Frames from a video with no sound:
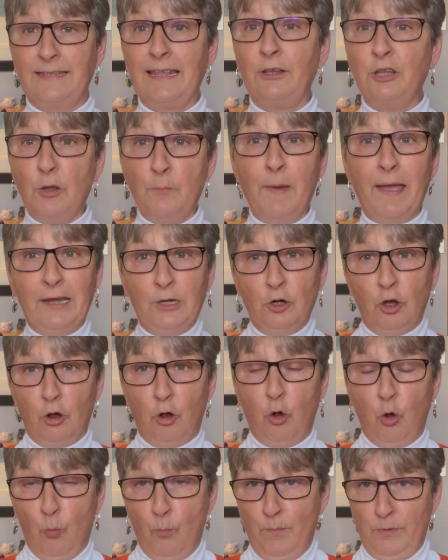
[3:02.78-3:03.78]
Now you may
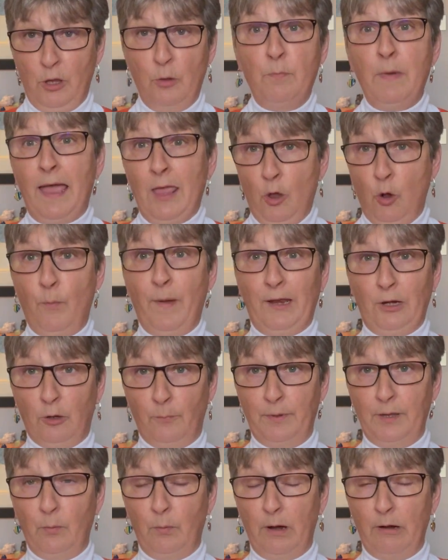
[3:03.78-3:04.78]
or may not
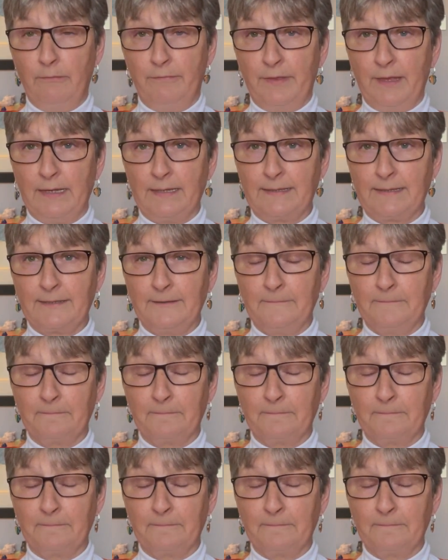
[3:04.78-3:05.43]
be aware of this.